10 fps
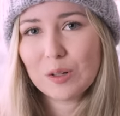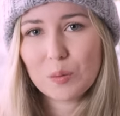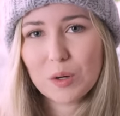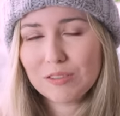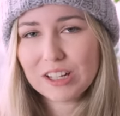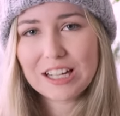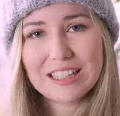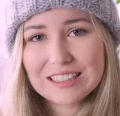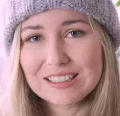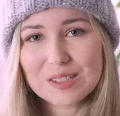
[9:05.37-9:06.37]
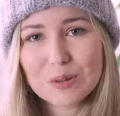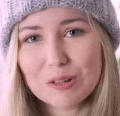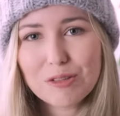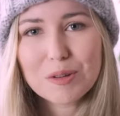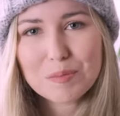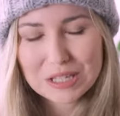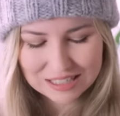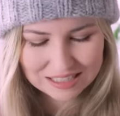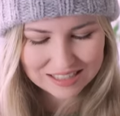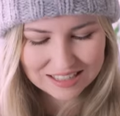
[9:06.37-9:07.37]
one-of-a-kind sort of
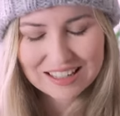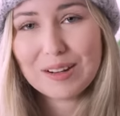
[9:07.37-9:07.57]
pieces,